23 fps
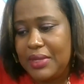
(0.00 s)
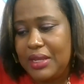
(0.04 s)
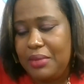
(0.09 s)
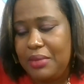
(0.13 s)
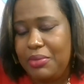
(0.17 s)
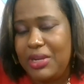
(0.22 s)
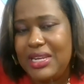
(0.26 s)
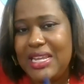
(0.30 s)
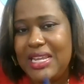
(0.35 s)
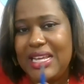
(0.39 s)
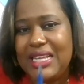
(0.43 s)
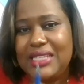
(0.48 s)

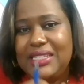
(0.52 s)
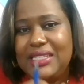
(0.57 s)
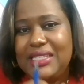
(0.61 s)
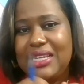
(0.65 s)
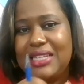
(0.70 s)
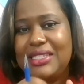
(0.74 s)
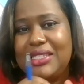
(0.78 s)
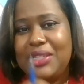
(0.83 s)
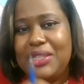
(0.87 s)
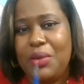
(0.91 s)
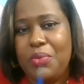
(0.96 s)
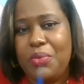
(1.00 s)
But Nikki said
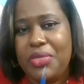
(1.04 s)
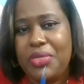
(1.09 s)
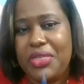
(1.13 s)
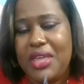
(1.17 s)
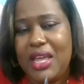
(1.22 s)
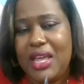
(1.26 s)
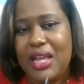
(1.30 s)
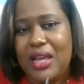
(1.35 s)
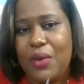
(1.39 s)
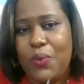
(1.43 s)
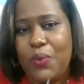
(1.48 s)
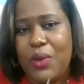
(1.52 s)

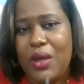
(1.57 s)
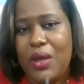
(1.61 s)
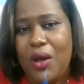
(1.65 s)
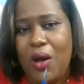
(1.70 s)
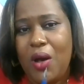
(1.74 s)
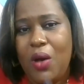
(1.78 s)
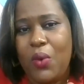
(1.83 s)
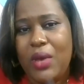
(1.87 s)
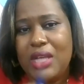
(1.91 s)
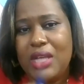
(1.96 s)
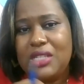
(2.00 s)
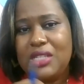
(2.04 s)
something, we
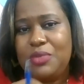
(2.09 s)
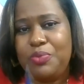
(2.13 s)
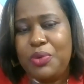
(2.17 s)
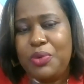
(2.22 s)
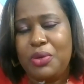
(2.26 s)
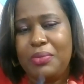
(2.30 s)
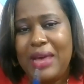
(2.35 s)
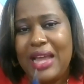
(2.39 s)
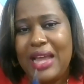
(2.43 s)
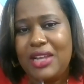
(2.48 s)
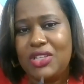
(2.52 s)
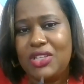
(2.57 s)
always put
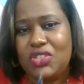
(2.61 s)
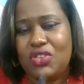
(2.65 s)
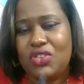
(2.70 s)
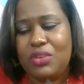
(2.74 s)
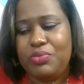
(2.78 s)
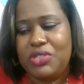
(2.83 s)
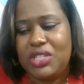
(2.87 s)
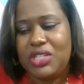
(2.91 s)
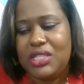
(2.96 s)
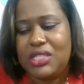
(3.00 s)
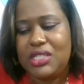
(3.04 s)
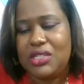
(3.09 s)
back the
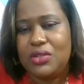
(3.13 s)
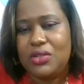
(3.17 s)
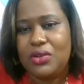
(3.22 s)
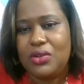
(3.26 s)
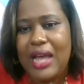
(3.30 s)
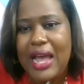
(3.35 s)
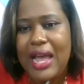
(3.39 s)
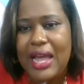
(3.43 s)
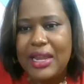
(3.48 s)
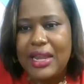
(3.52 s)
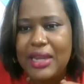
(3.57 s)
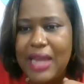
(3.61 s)
scripture to,
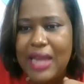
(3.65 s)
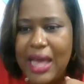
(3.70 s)
and